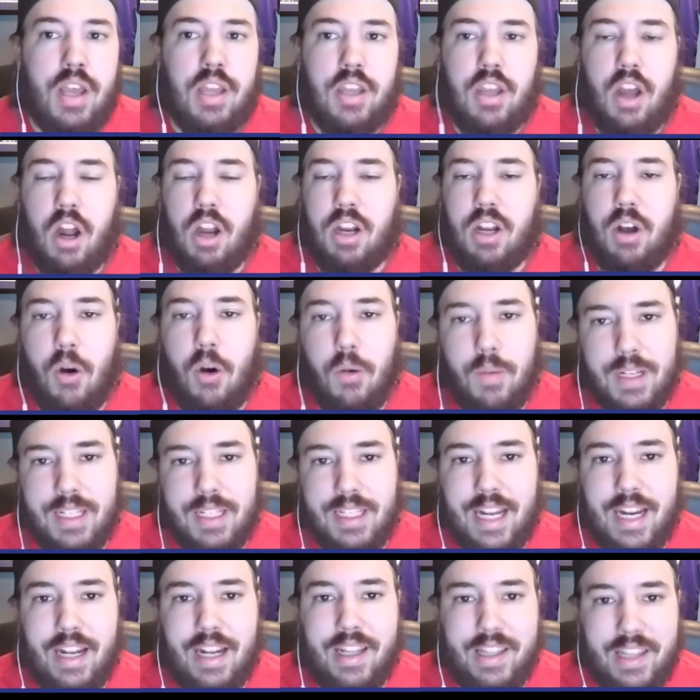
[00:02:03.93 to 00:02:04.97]
Yanda always
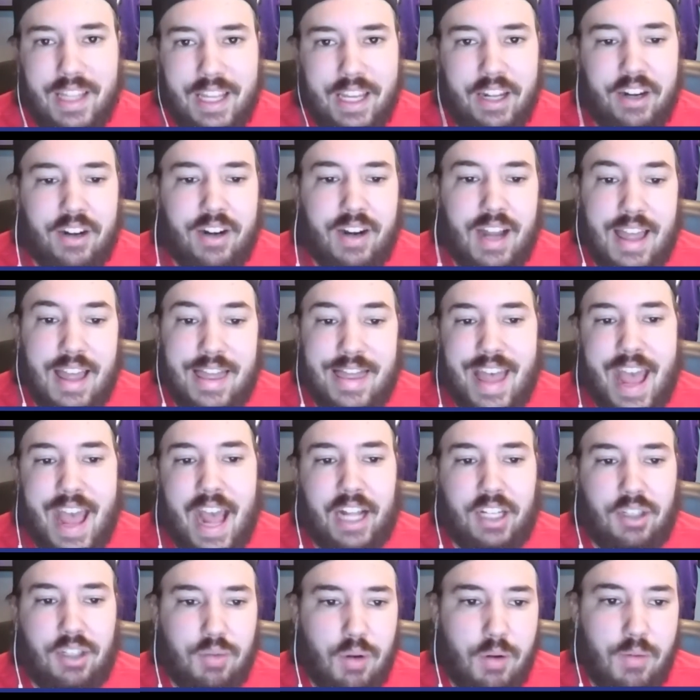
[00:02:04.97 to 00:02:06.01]
stayed a leader. And
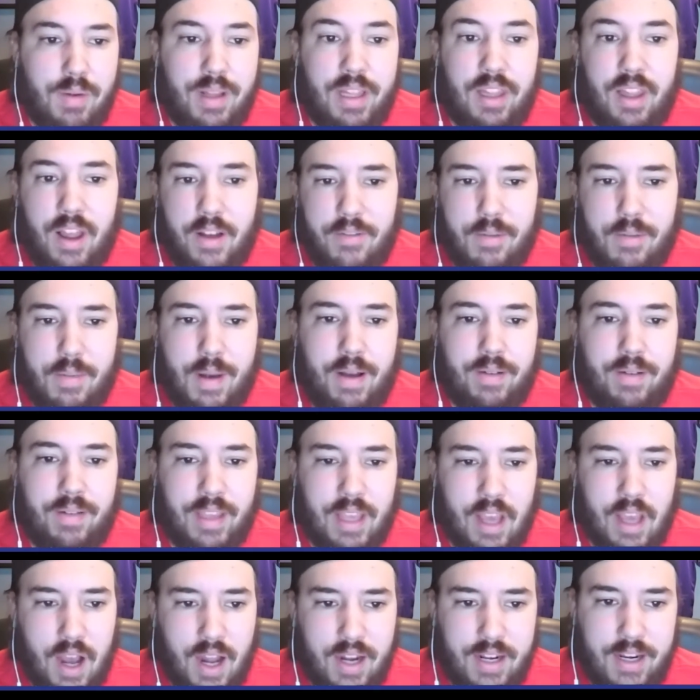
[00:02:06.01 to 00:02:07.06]
that's what we love about
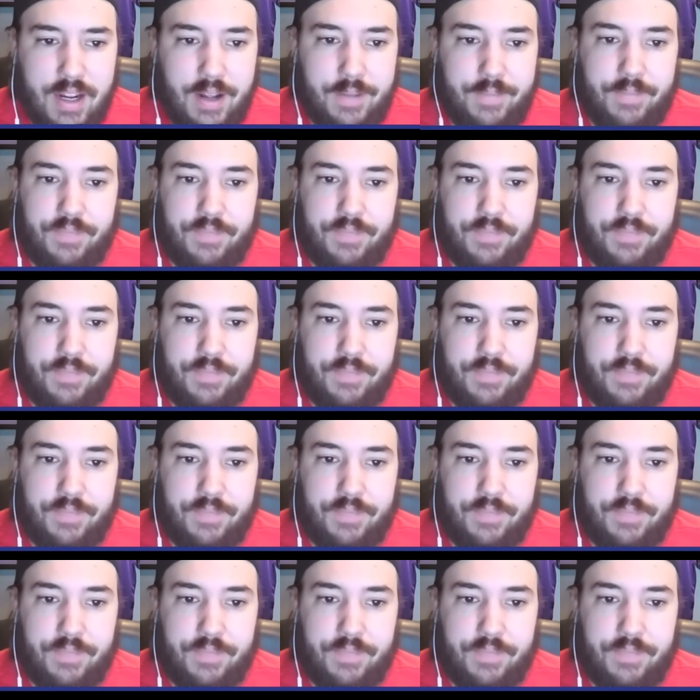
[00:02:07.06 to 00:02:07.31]
Yanda.